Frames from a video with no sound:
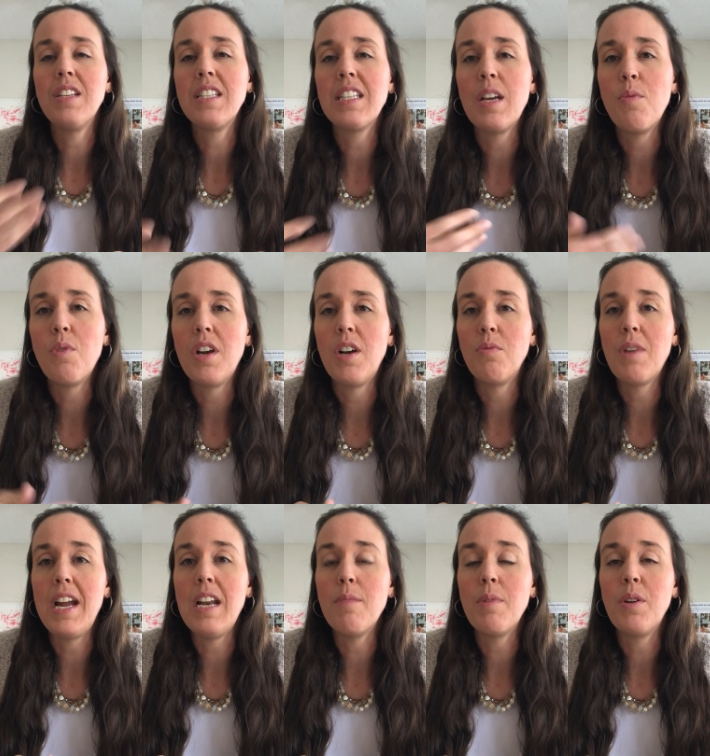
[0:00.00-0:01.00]
this I want to
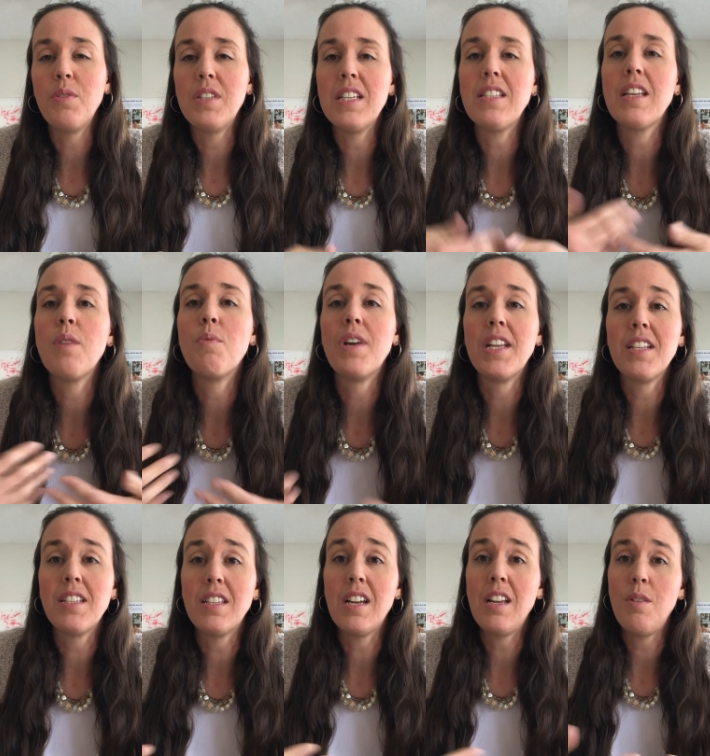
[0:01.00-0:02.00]
write about, this I want to
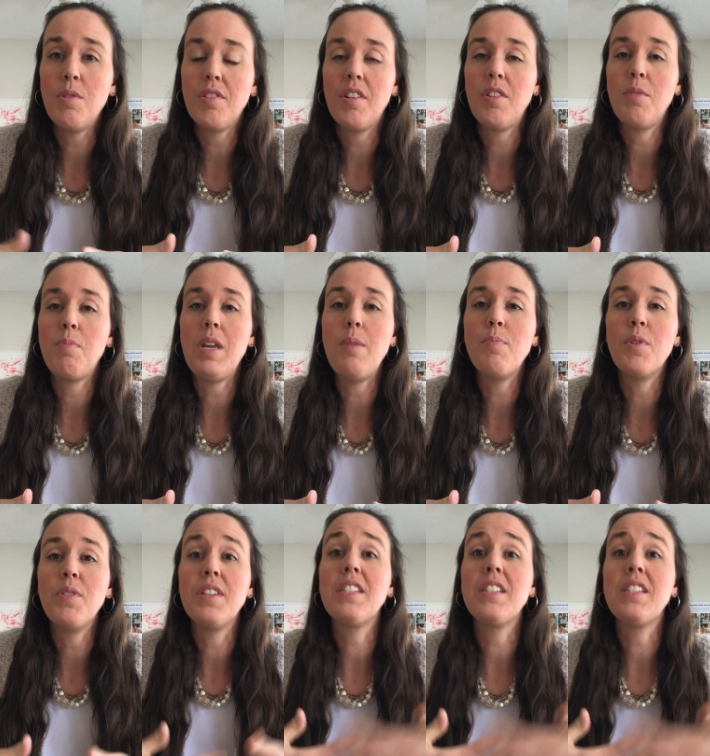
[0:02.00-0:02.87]
study with other people,